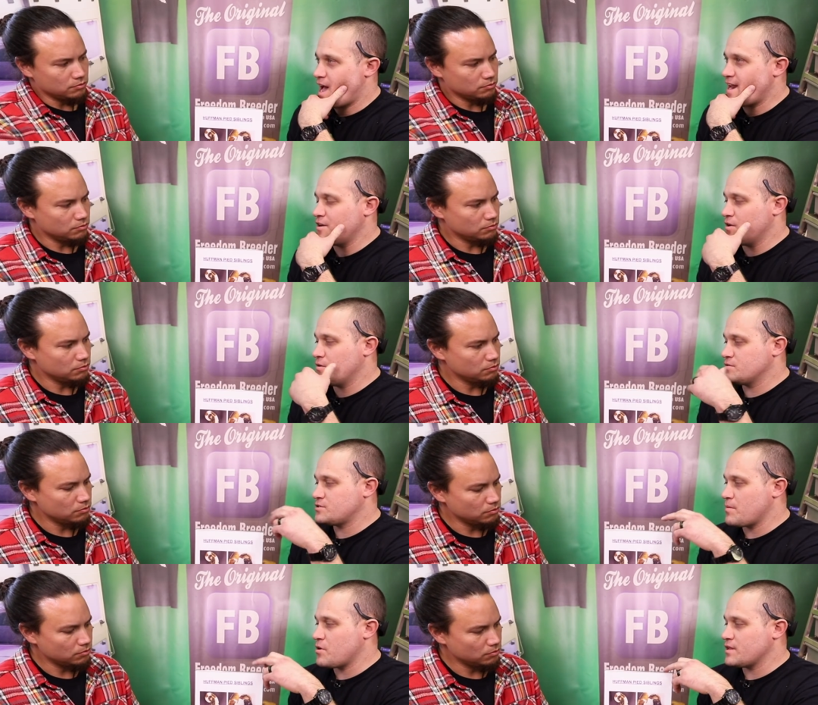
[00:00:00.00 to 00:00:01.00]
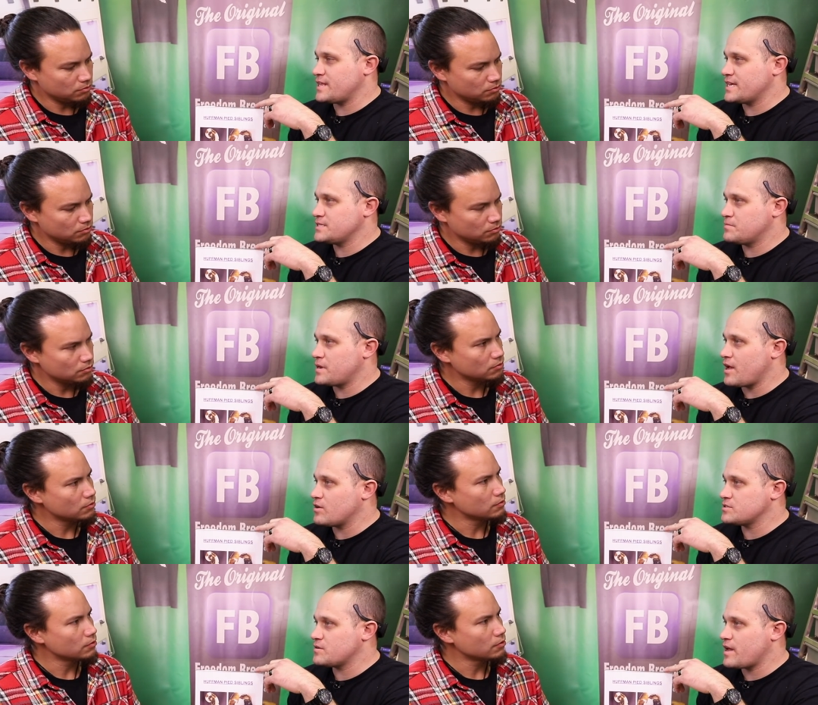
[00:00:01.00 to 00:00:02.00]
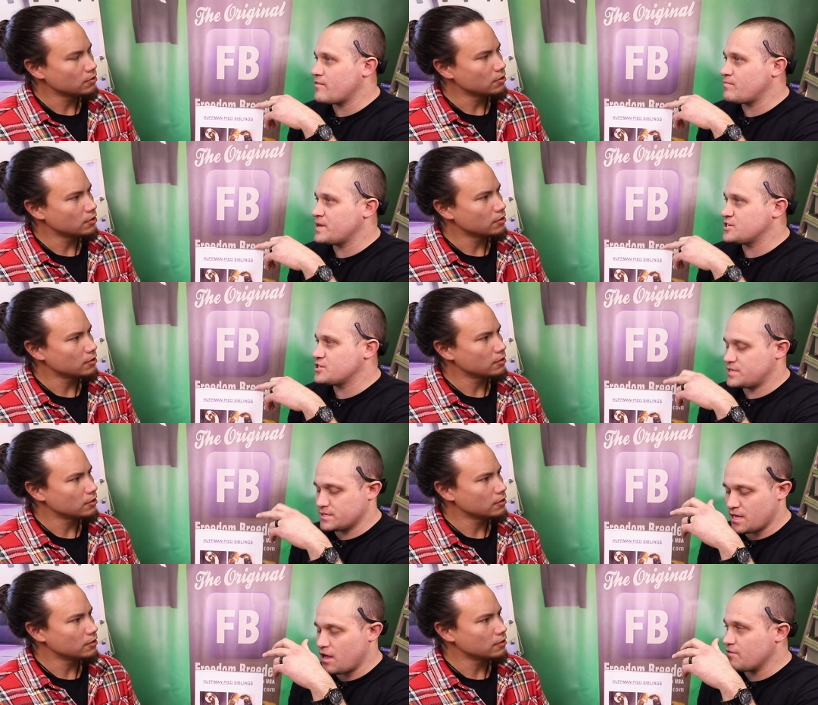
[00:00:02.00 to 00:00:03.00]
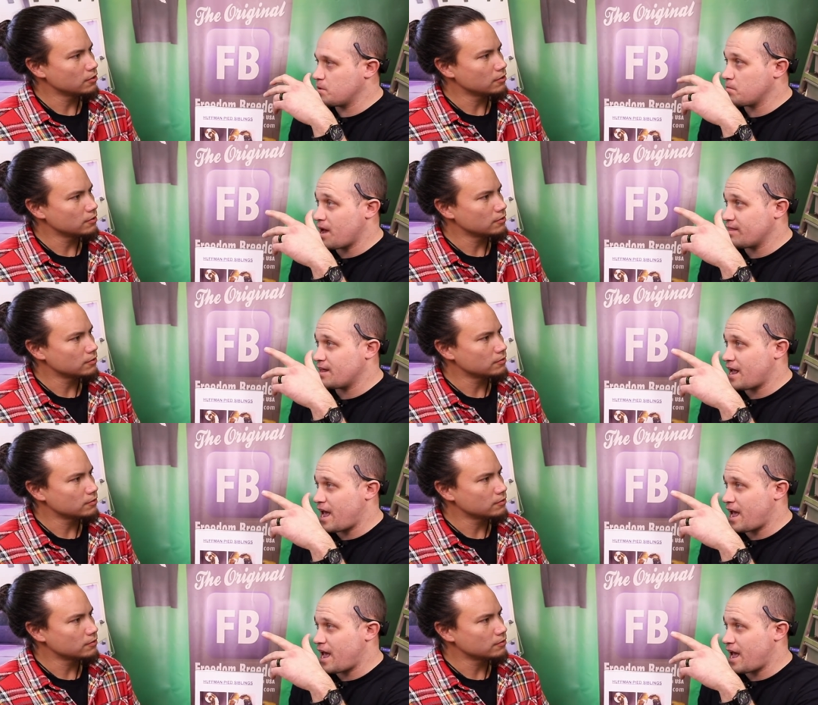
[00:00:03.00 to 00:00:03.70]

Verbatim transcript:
Speaker 1: I didn't know, so I brought this, but I also have pictures because the Huffman pied that